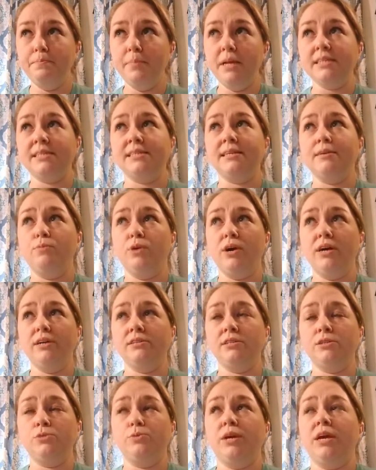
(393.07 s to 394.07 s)
let's see, what
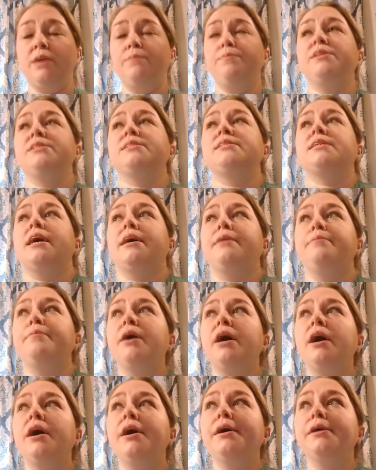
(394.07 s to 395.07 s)
else do we keep the
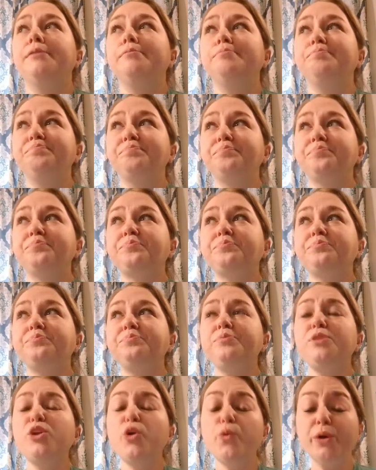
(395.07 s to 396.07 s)
same? Um,
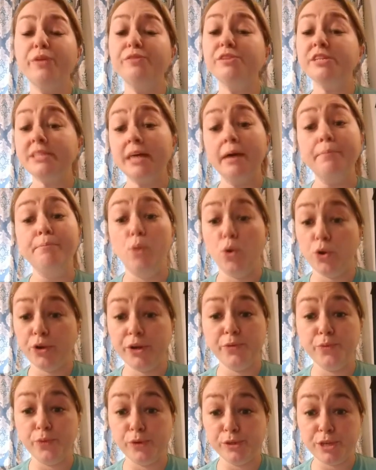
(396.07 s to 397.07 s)
we have the same
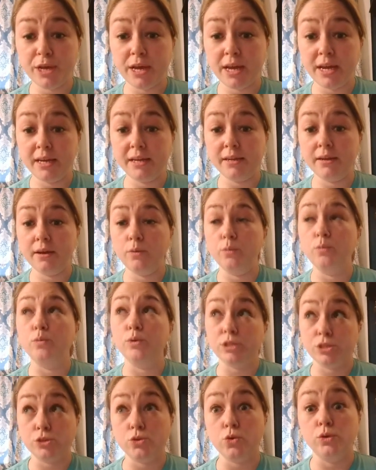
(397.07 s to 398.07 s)
morning routine
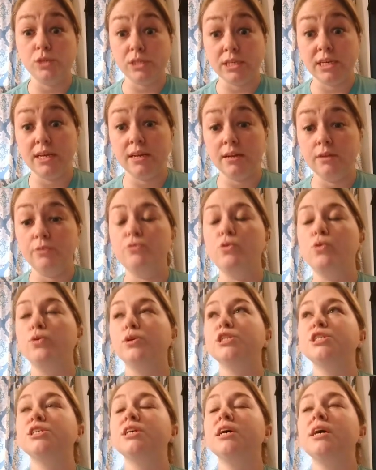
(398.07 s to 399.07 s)
when school's in, of
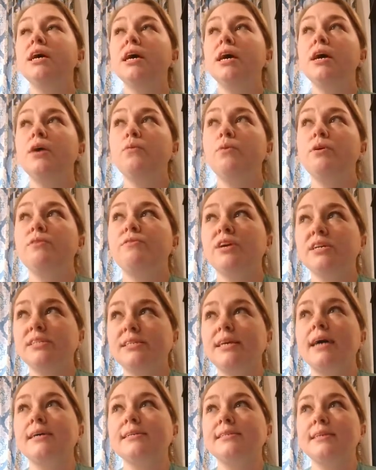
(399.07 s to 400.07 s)
course. We have the
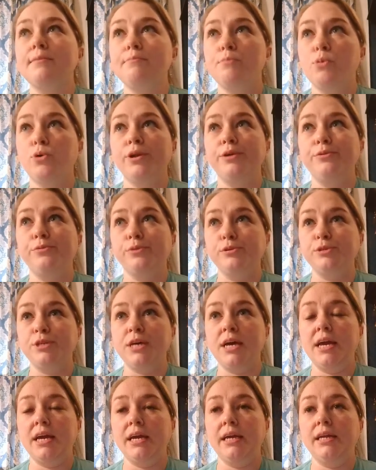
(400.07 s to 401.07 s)
exact same morning
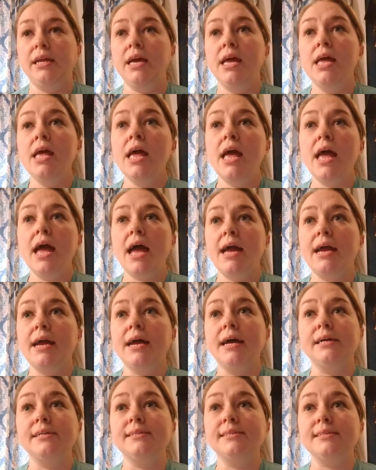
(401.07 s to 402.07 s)
routine.
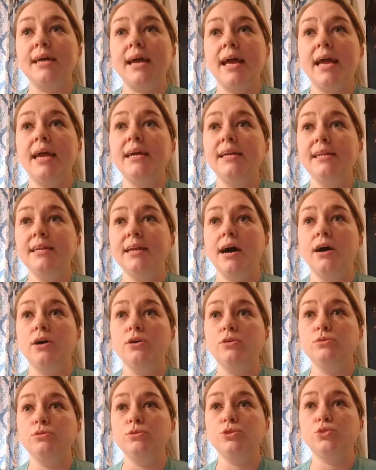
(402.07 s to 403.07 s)
And he
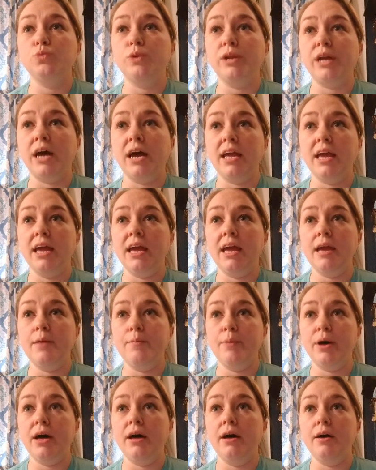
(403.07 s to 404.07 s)
knows when I get
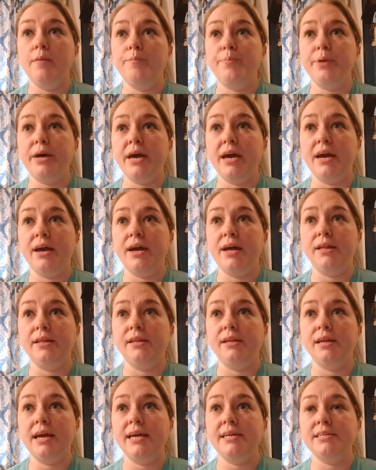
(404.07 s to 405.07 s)
him up
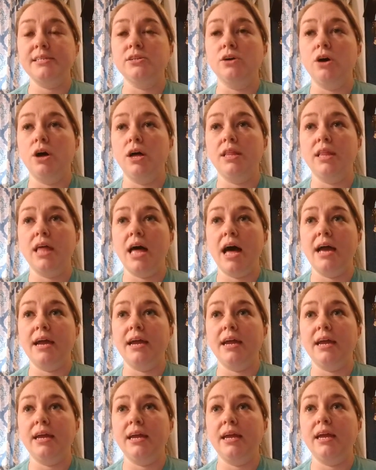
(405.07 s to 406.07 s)
and he's not
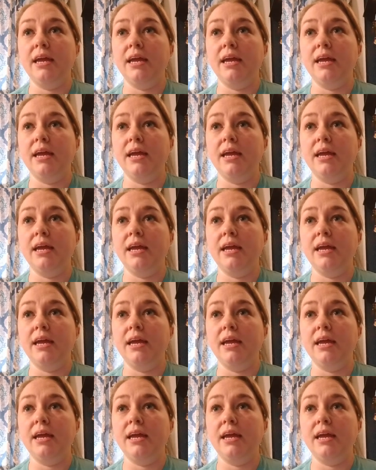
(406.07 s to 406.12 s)
like,